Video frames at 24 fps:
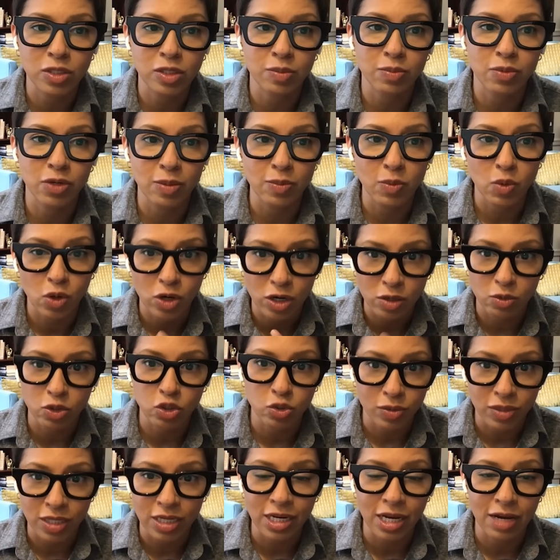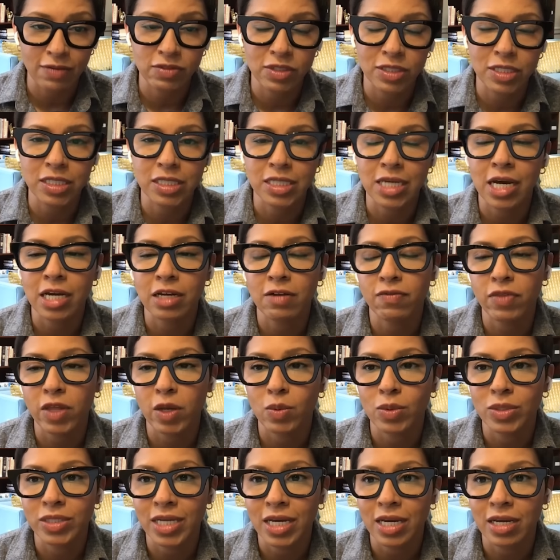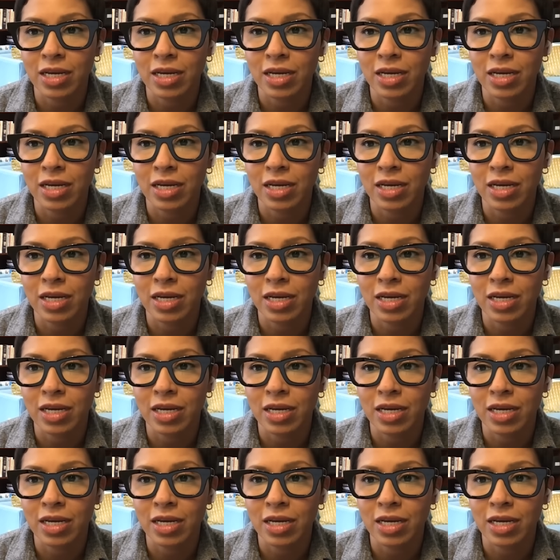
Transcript: Supreme Court, which would then have to decide if they would